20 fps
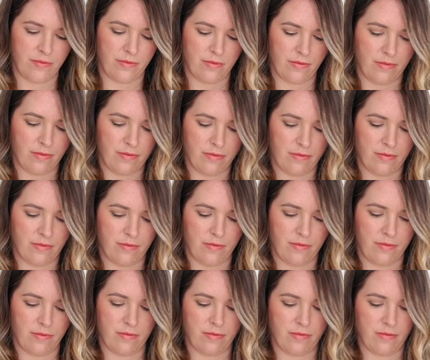
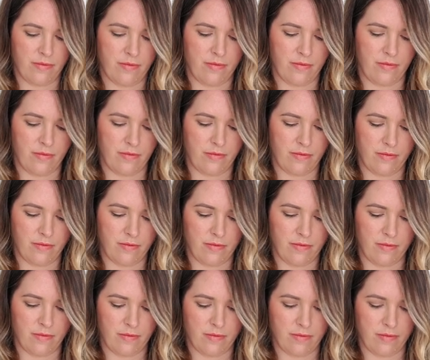
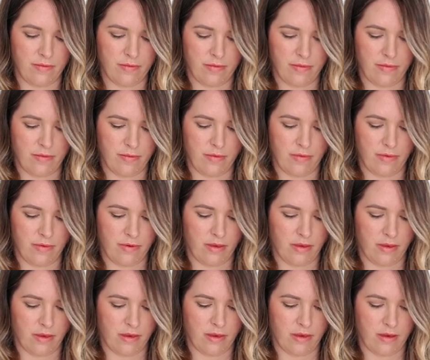
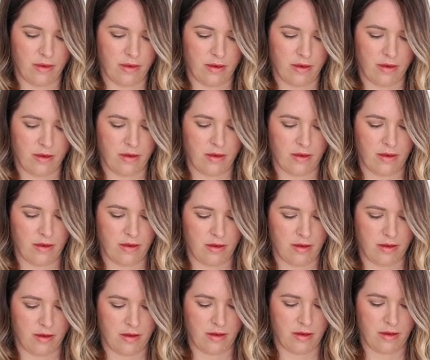
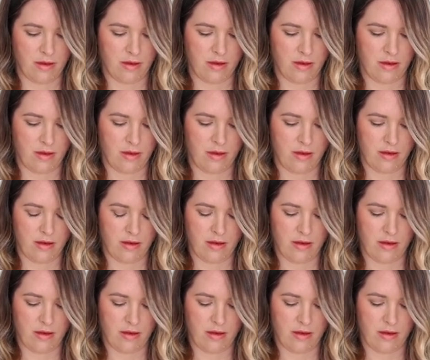Nobody speaks.